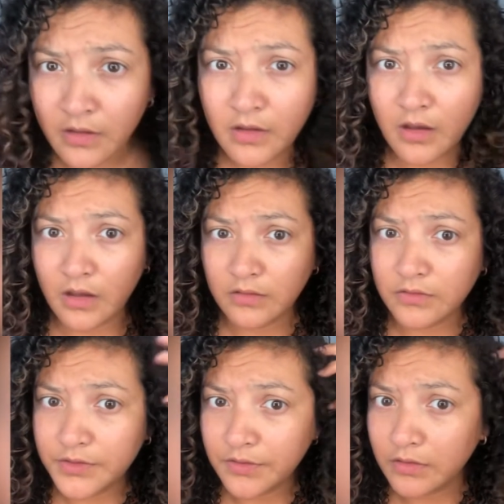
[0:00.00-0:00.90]
a
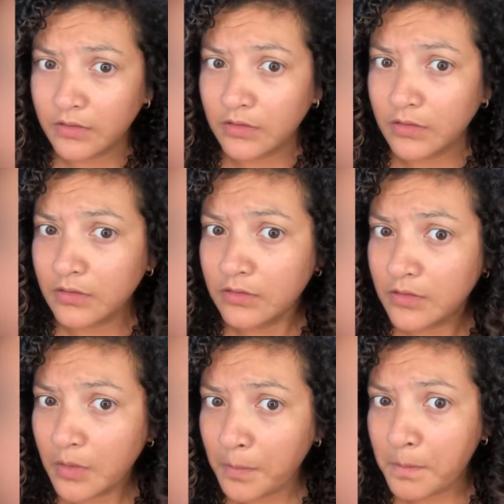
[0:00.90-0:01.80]
little
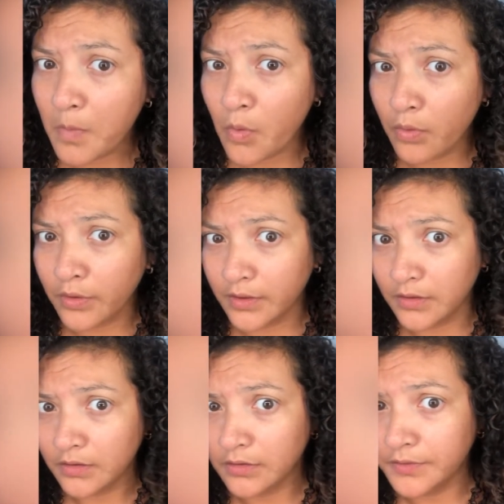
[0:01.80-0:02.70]

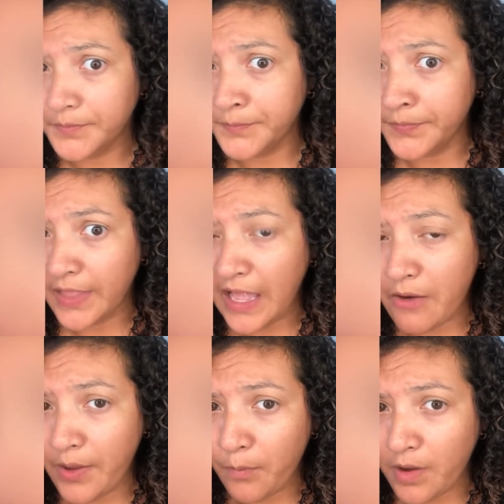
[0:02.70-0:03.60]
more how
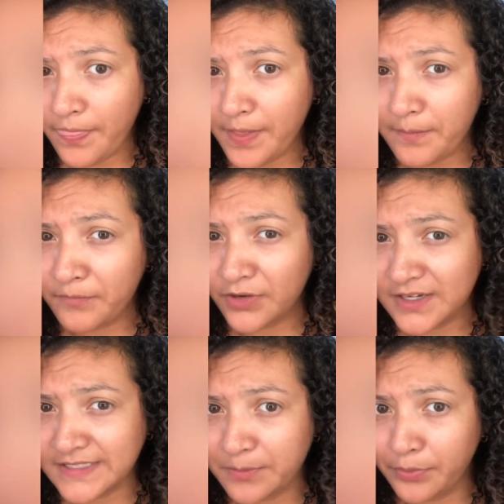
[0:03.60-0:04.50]
I want them. For
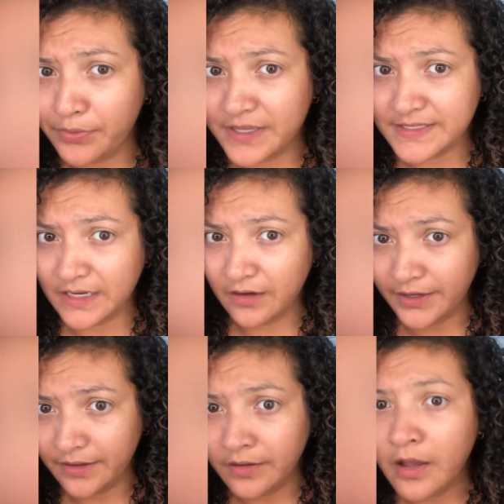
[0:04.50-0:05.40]
example, this
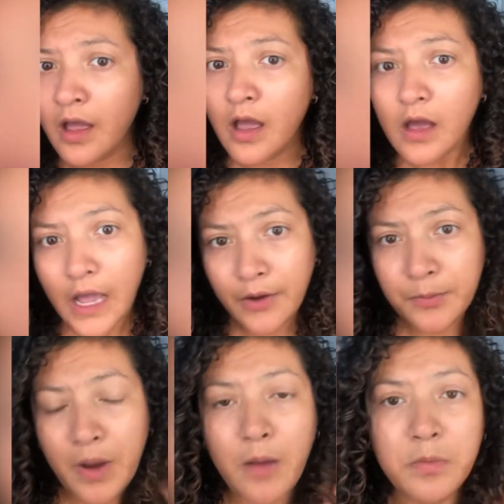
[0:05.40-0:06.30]
area, I would
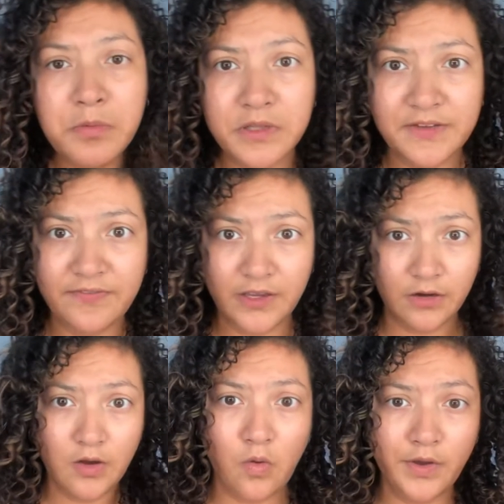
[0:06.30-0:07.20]
probably
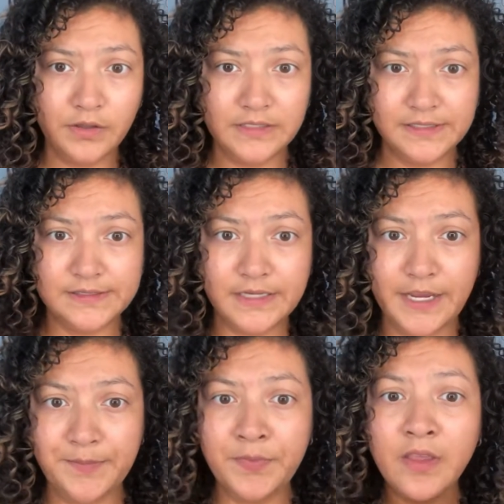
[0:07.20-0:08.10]
finger coil next
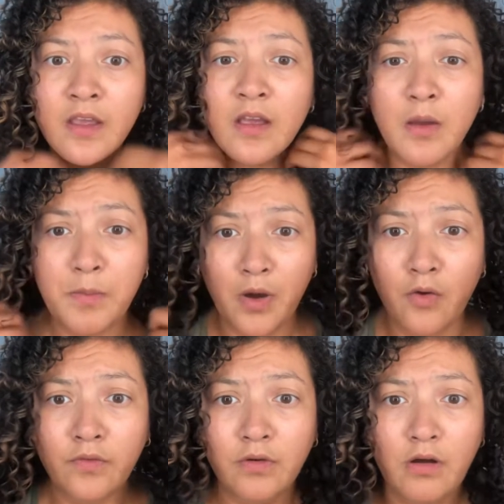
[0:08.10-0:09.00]
time. But
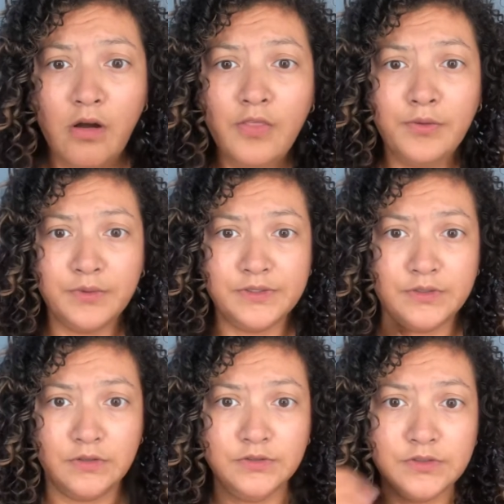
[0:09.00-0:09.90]
overall, the
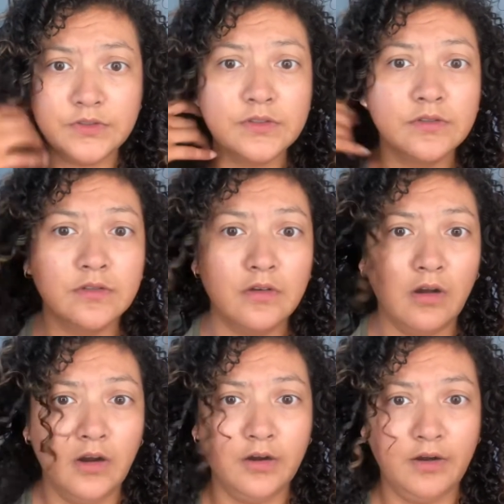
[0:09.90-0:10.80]
results
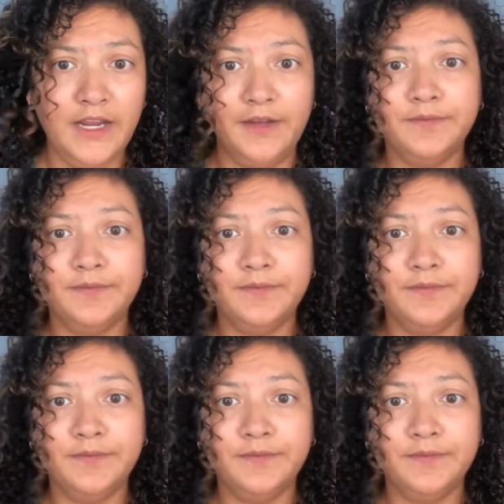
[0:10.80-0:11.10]
are great.